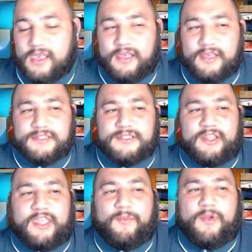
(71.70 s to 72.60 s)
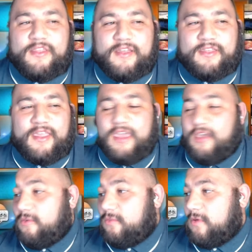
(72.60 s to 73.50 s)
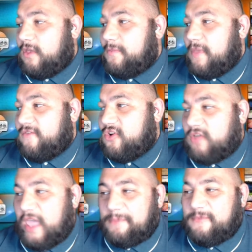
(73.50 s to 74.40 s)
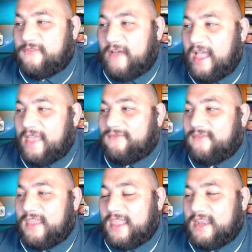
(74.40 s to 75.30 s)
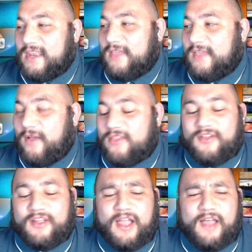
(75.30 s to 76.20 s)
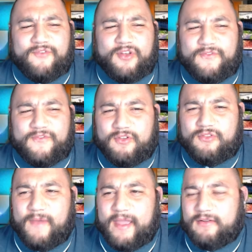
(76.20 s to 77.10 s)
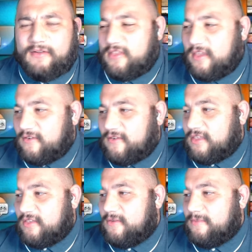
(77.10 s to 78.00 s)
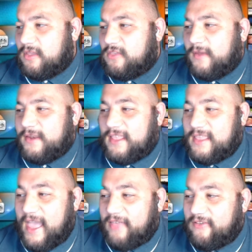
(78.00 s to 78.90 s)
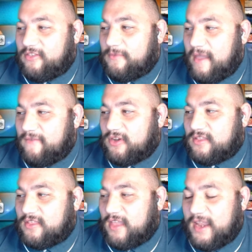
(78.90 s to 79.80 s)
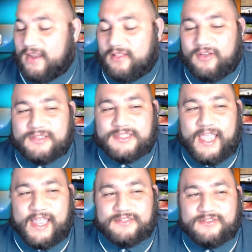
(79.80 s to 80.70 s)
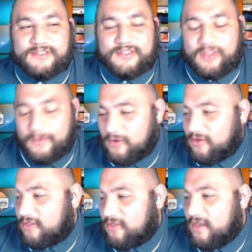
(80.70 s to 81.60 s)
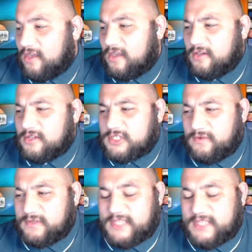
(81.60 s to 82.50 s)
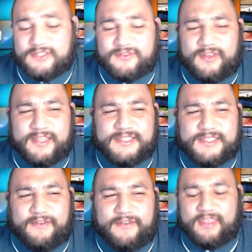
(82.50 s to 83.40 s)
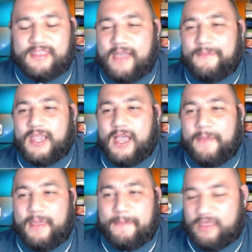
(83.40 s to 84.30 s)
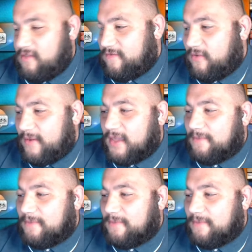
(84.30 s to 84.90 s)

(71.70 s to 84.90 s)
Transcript: So the game we're discussing here, pivotal game five in the Western Conference first round series between the Dallas Mavericks and the Los Angeles Clippers. So essentially, this series has now become a best of three.